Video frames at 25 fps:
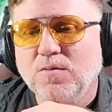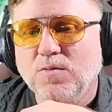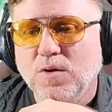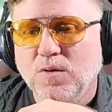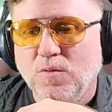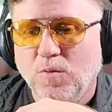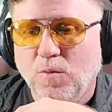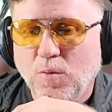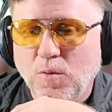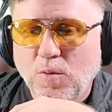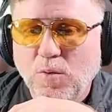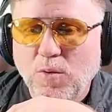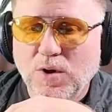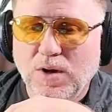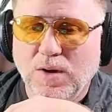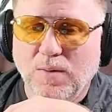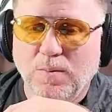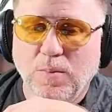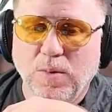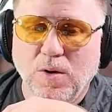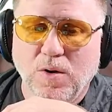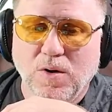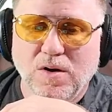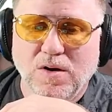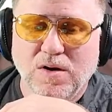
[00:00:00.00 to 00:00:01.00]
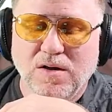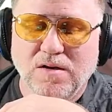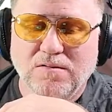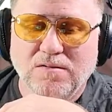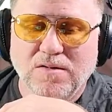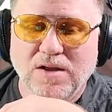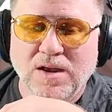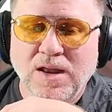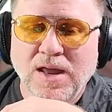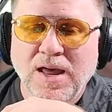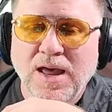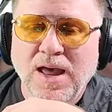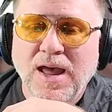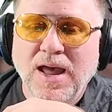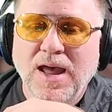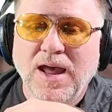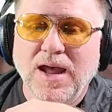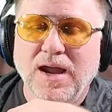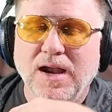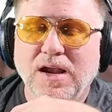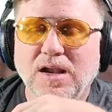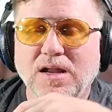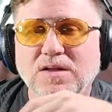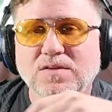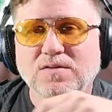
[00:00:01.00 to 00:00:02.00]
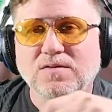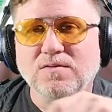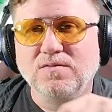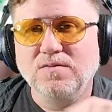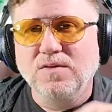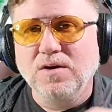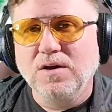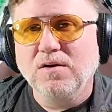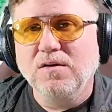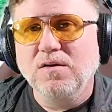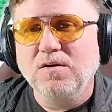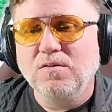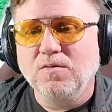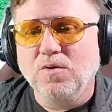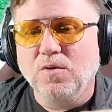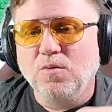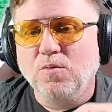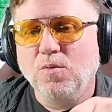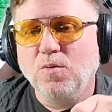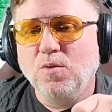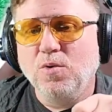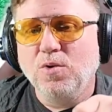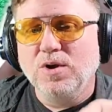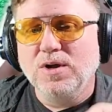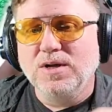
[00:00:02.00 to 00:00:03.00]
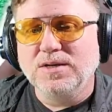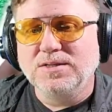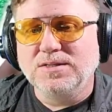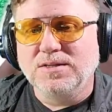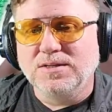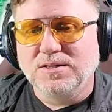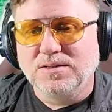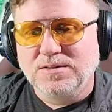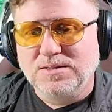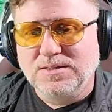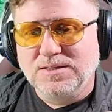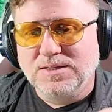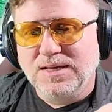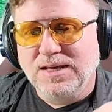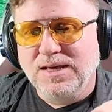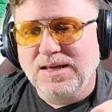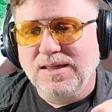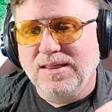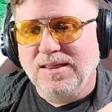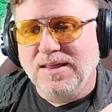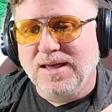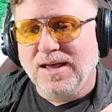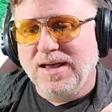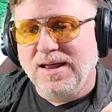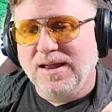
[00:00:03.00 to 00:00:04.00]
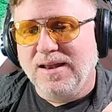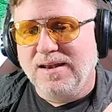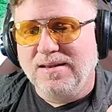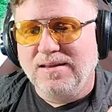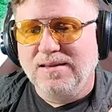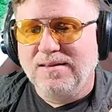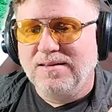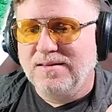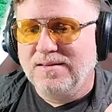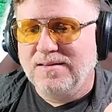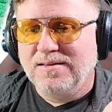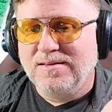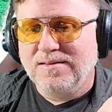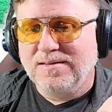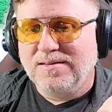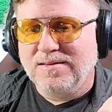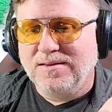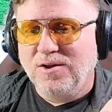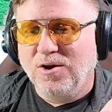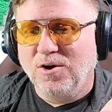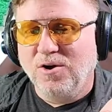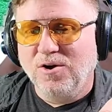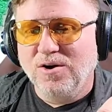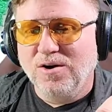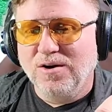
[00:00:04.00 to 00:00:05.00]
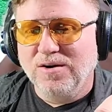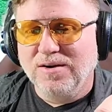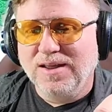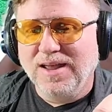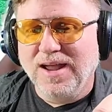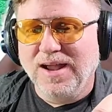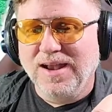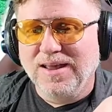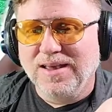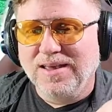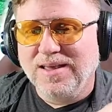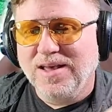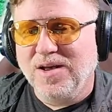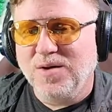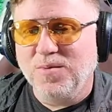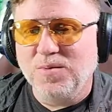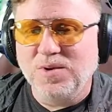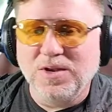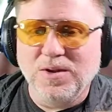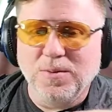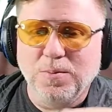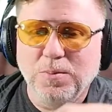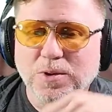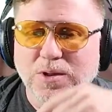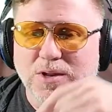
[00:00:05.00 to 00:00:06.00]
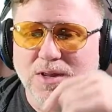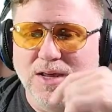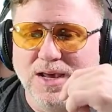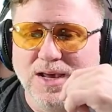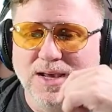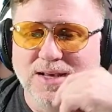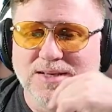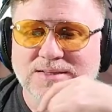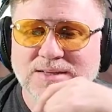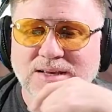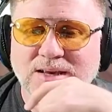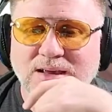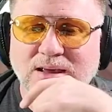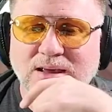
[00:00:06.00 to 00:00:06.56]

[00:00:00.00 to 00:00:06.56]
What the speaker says: rewarding part of it, and it's very rewarding to see that yarn kind of come into place,